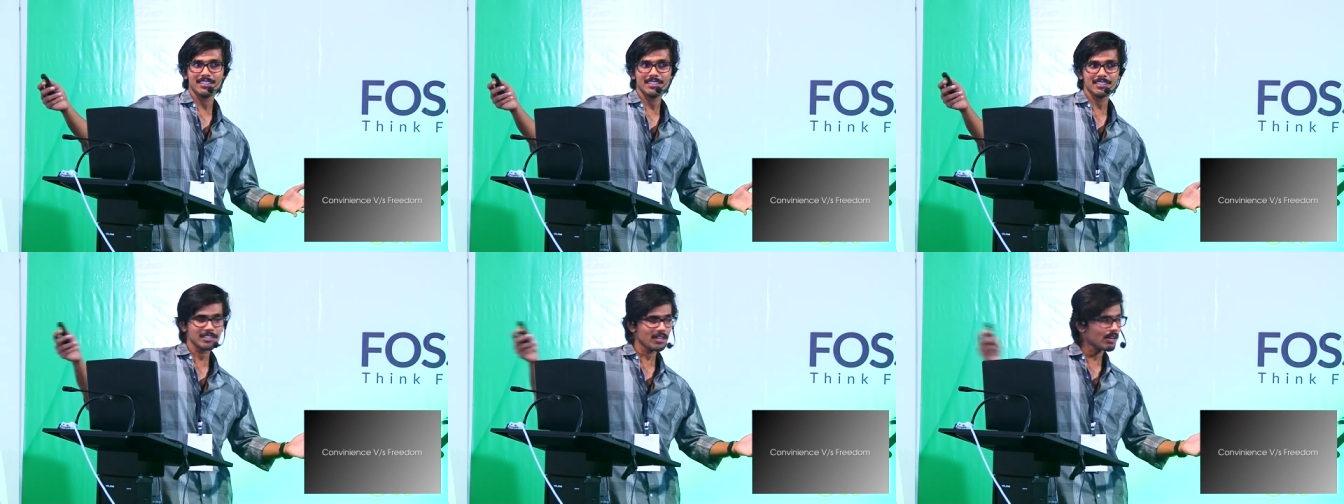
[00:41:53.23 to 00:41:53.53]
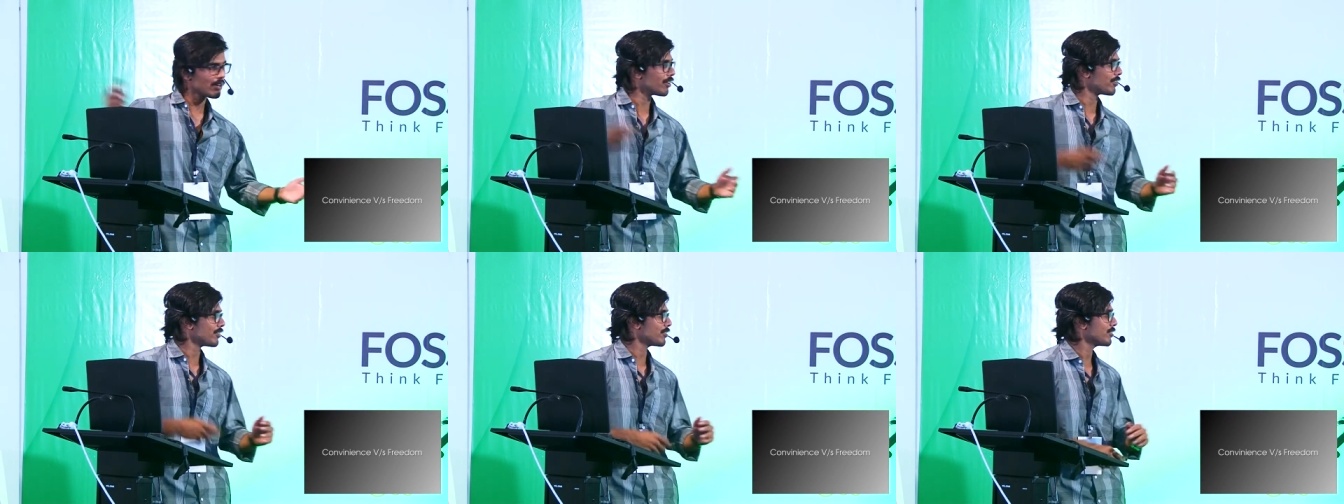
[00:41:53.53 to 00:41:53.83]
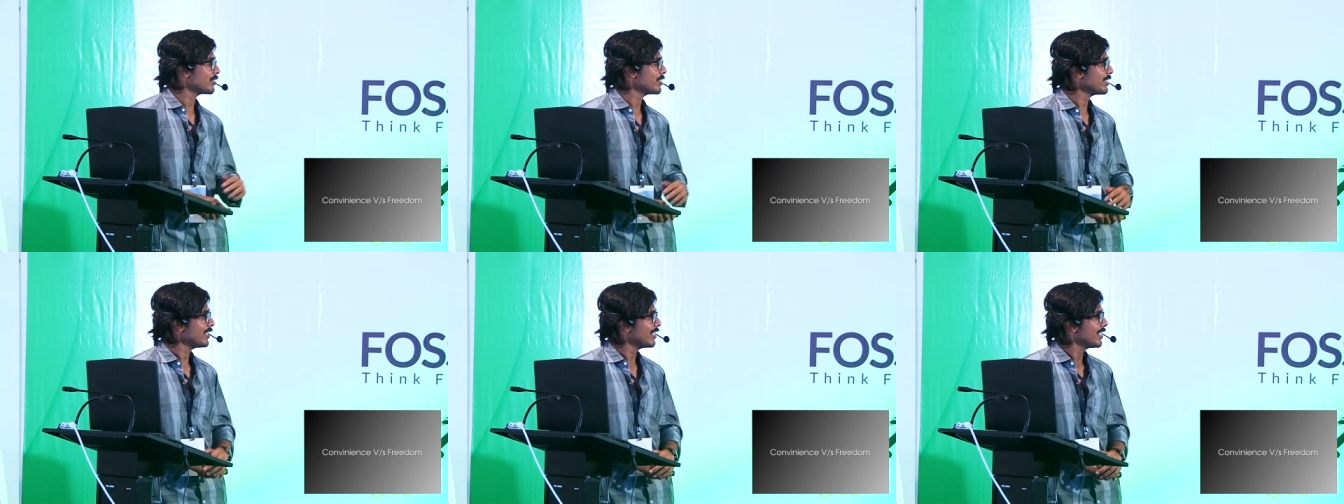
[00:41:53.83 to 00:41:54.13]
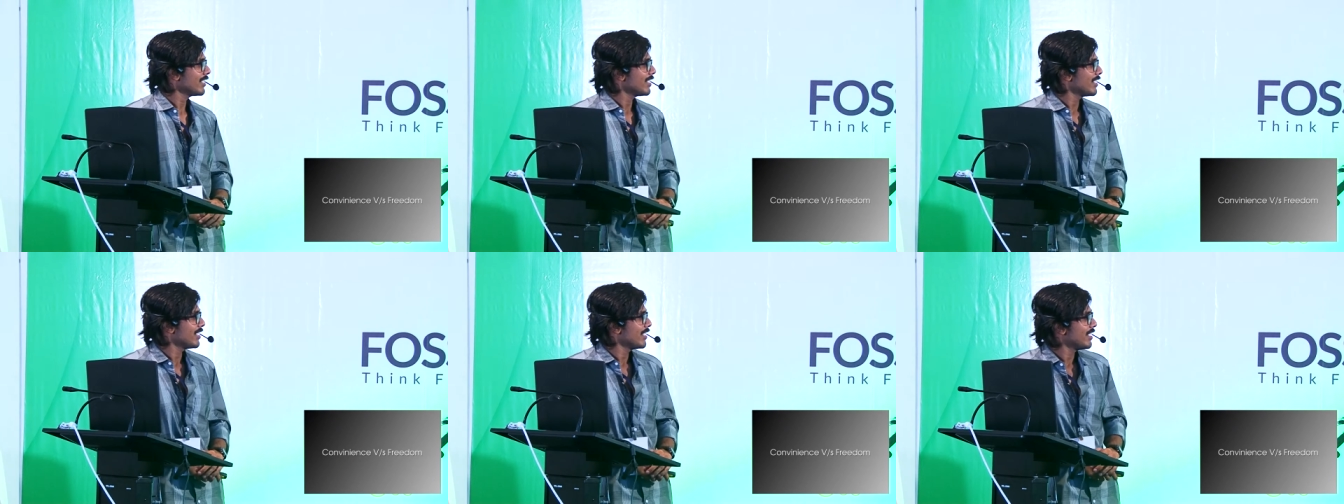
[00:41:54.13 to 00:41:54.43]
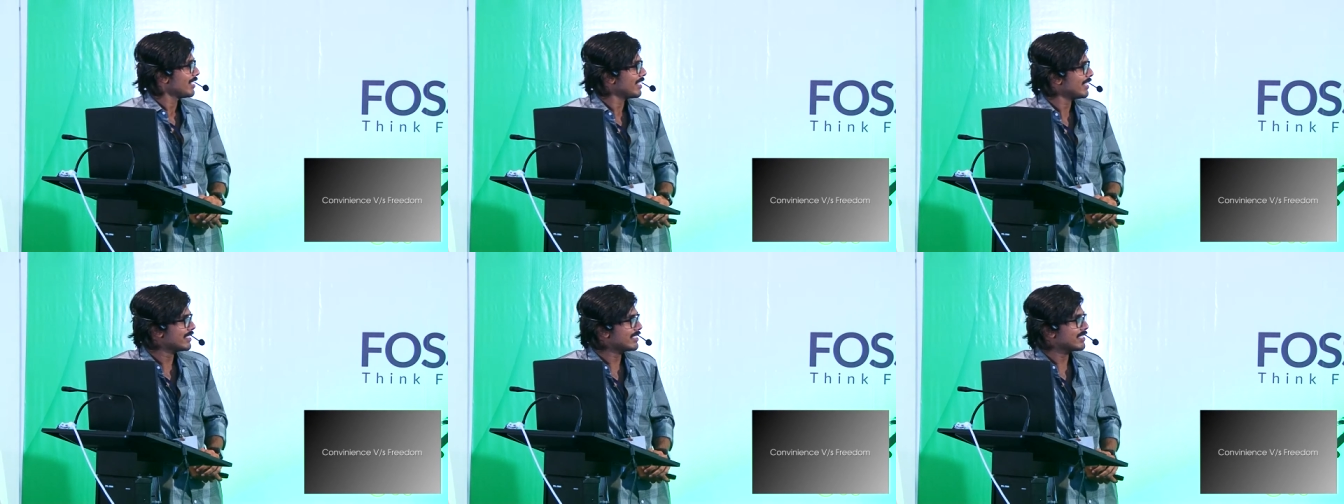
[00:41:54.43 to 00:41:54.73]
No,
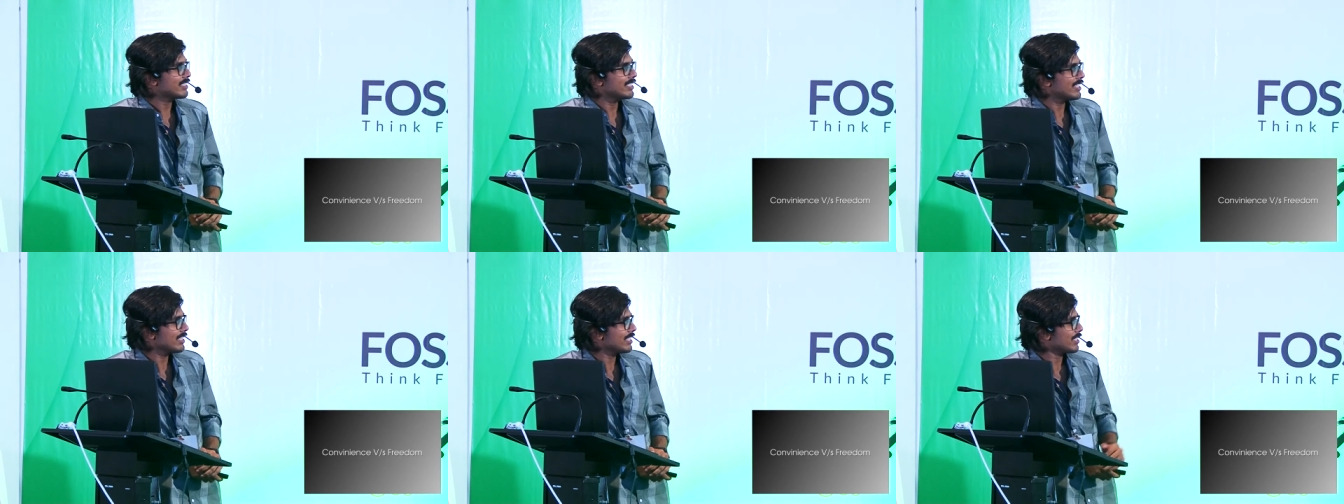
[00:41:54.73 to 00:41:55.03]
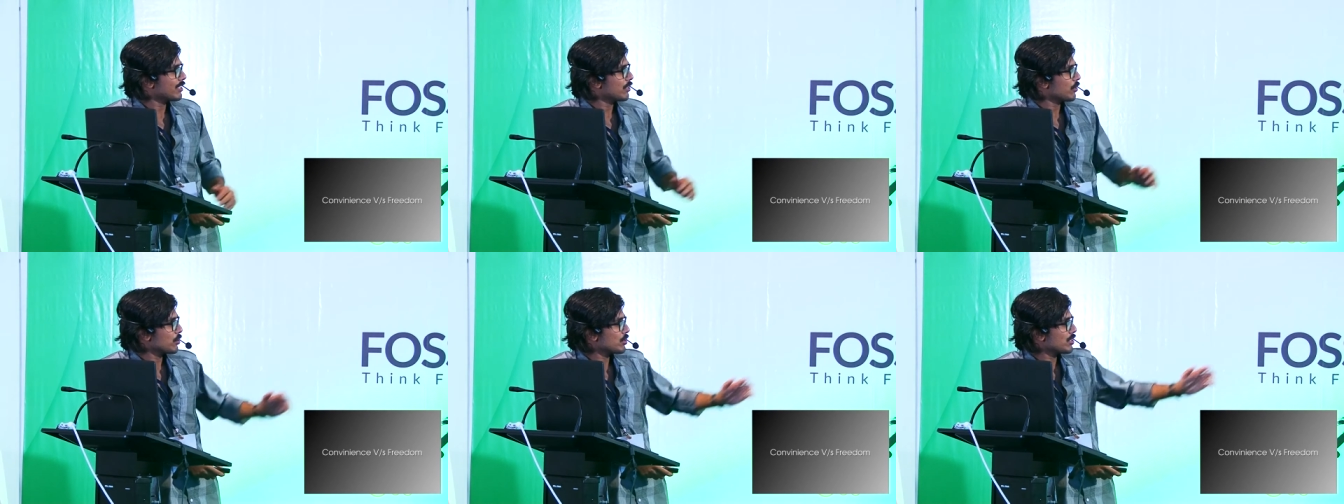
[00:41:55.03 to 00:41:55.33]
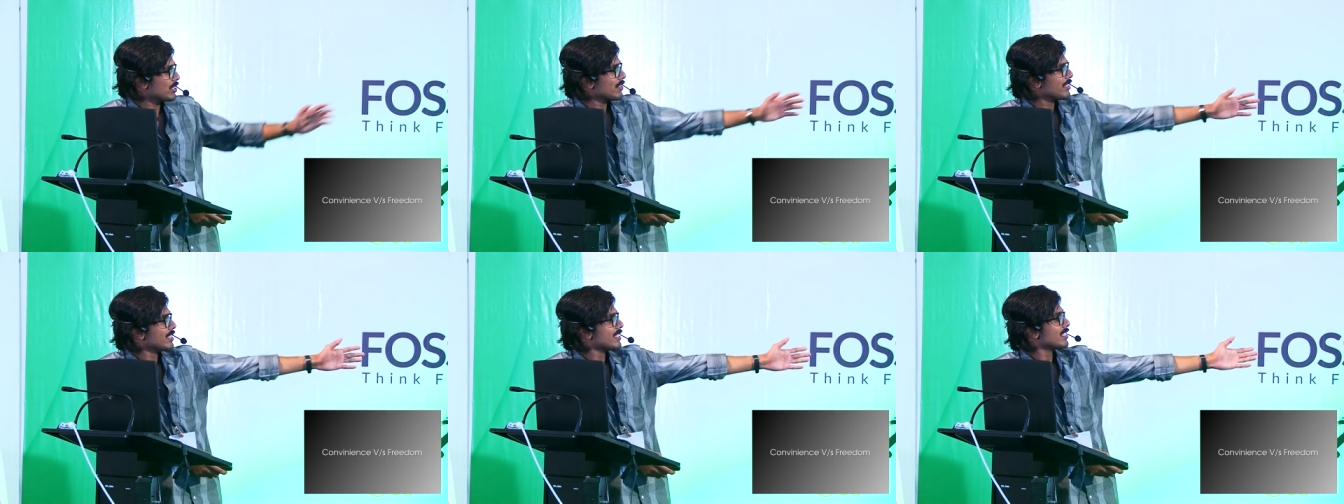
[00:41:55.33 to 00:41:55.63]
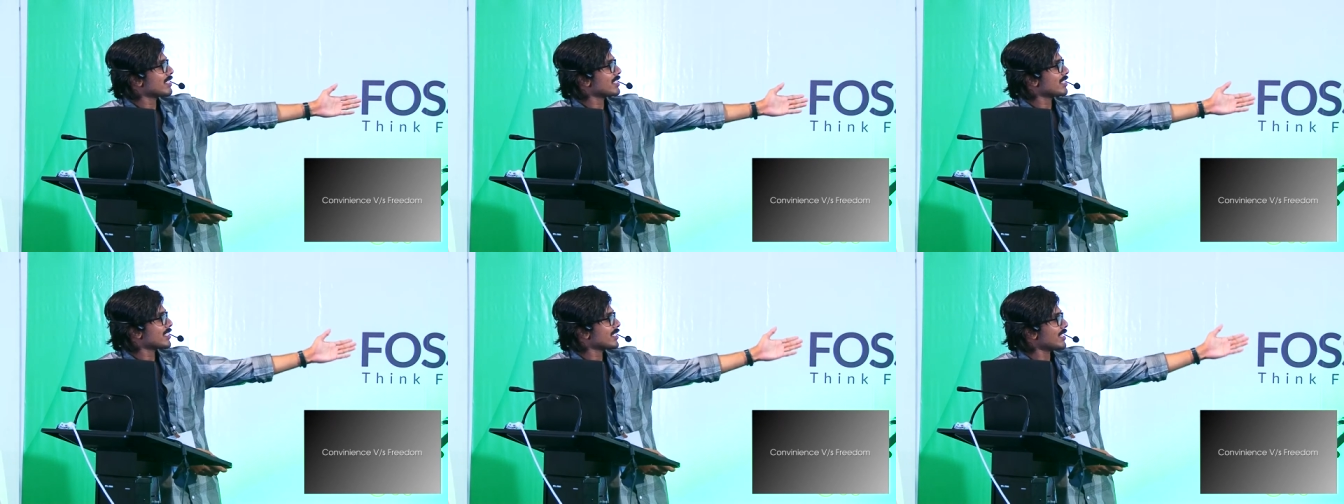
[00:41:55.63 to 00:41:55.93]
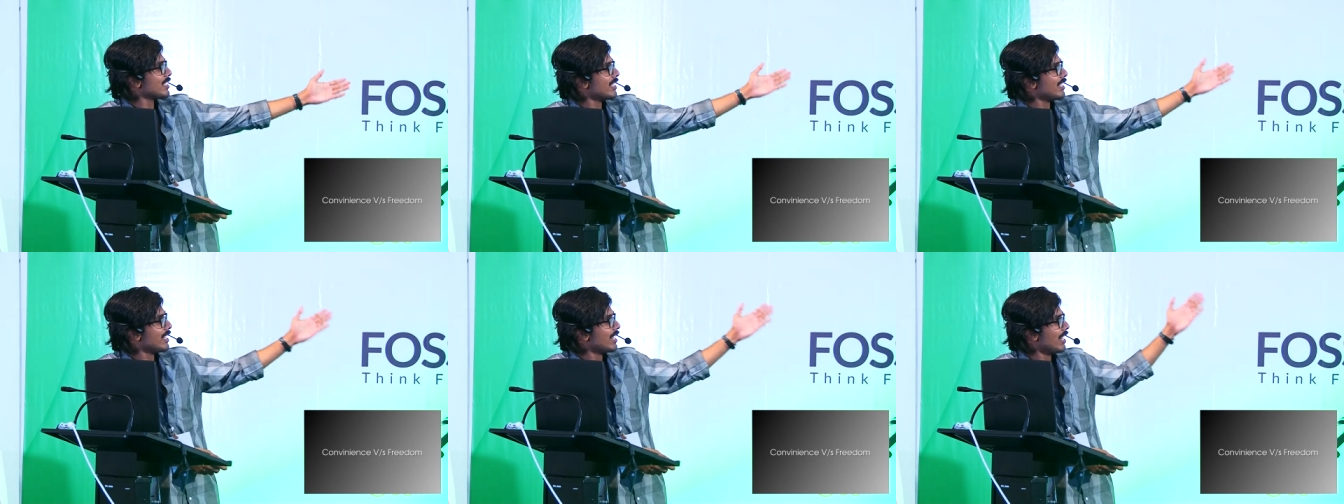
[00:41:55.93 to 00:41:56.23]
it's the question is,
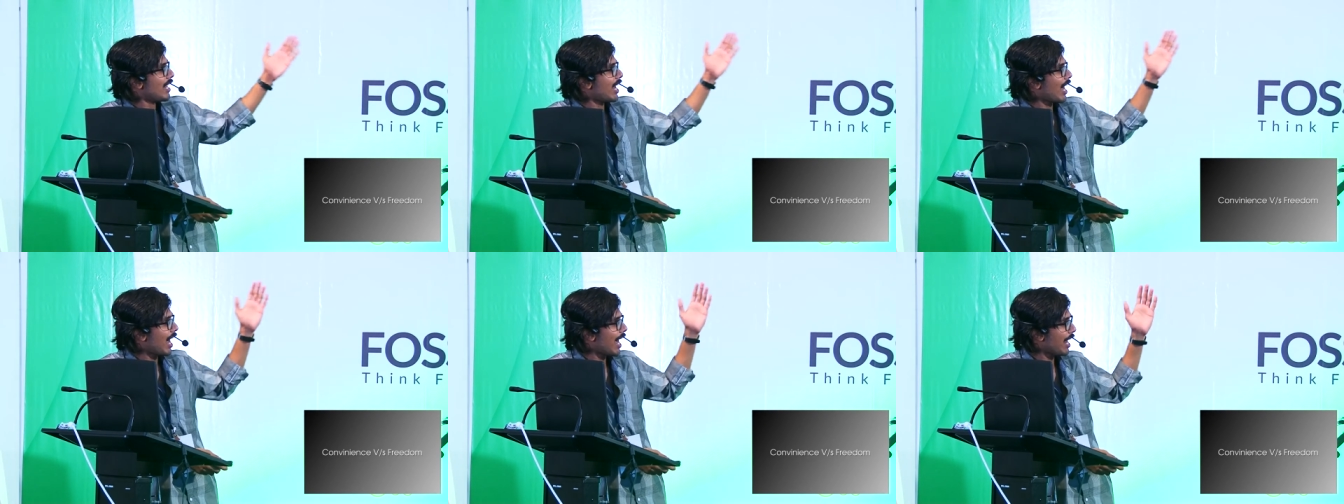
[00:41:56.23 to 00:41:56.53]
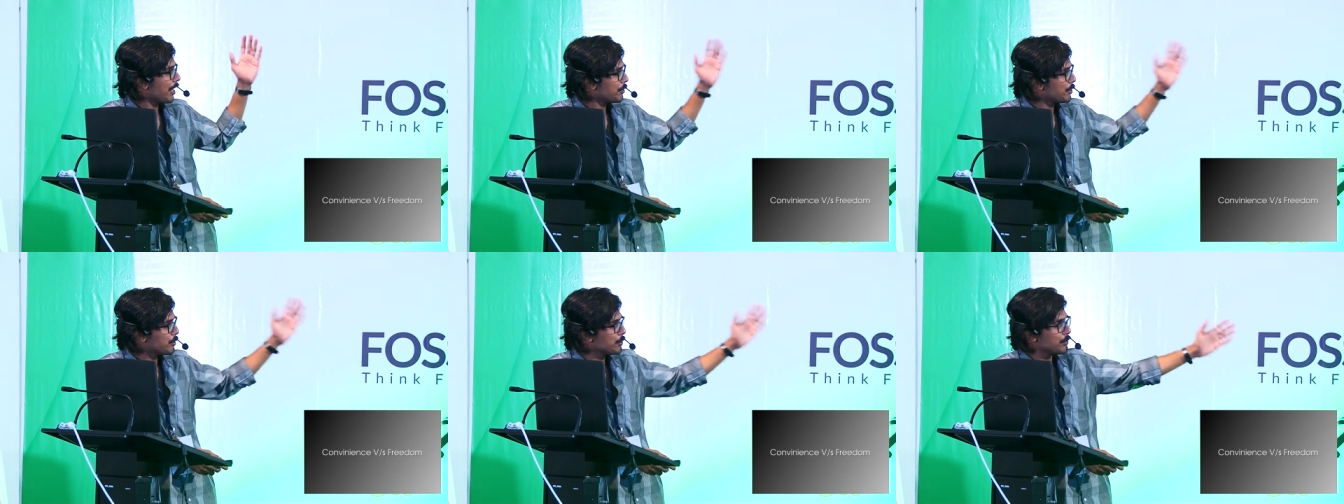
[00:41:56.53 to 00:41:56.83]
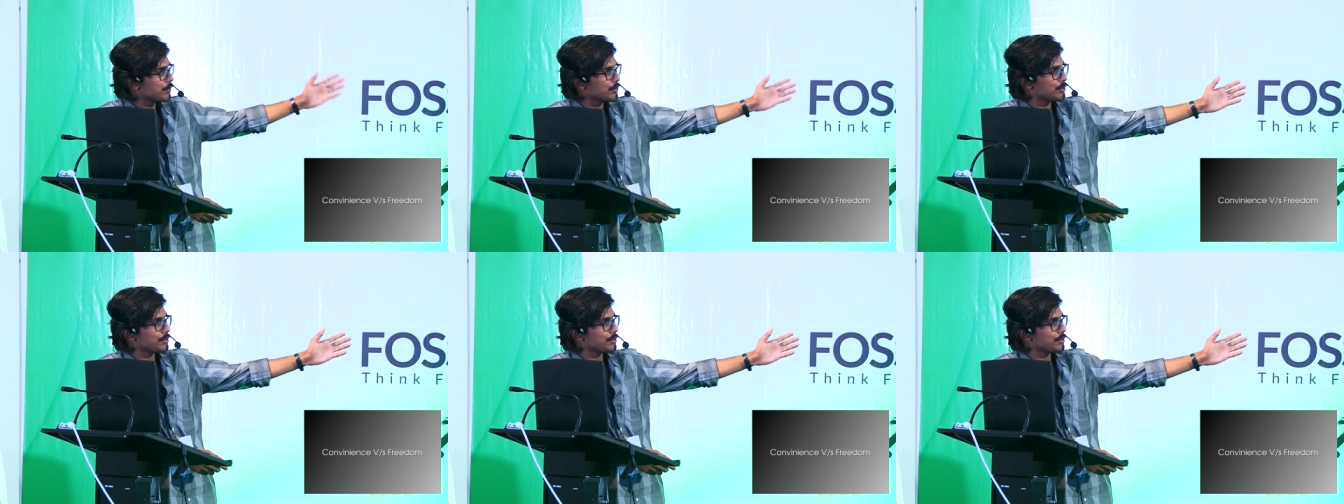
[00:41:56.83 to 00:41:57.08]
uh, are you